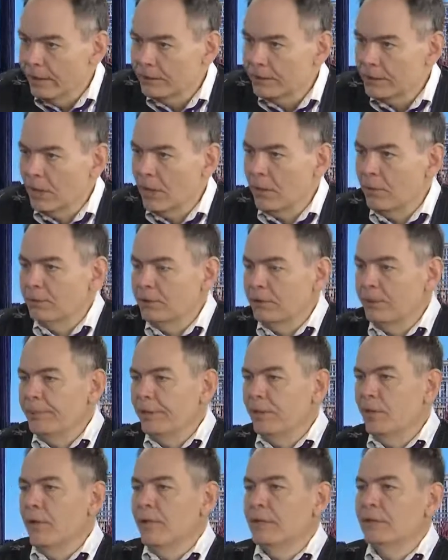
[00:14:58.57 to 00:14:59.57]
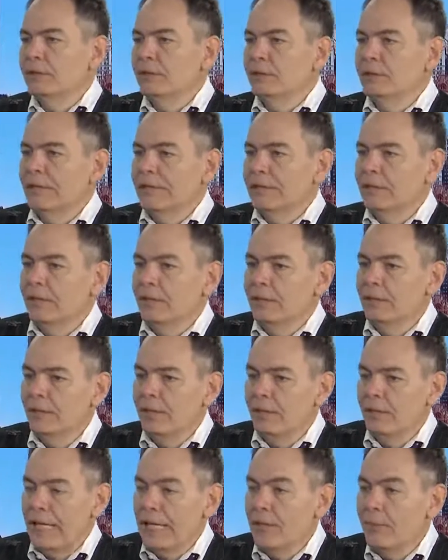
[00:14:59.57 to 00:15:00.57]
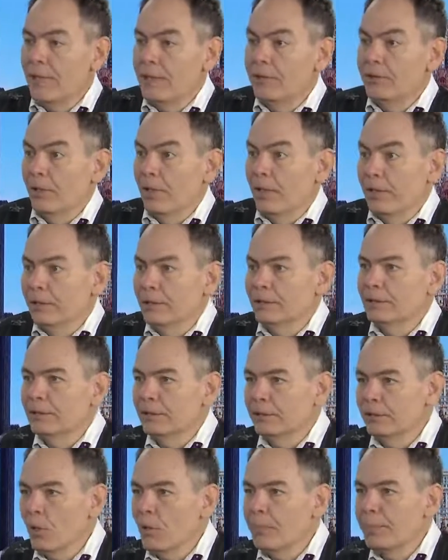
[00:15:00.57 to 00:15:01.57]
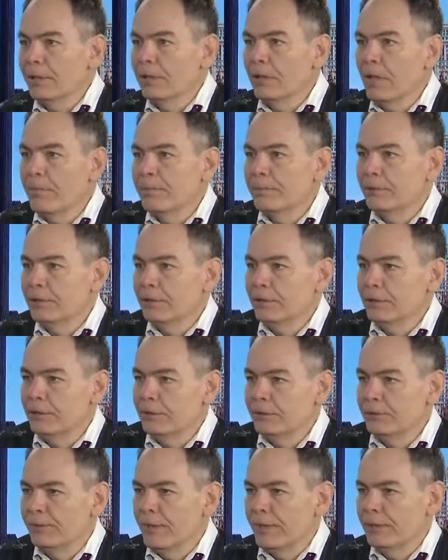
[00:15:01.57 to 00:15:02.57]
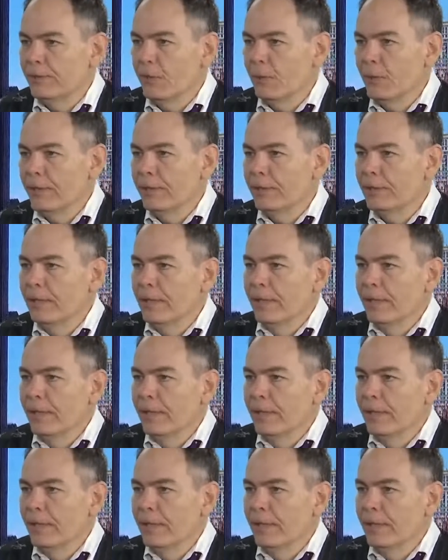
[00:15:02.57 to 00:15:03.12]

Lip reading: So Bitcoin is just like the gateway drug. It's just opening up to this Fed coin.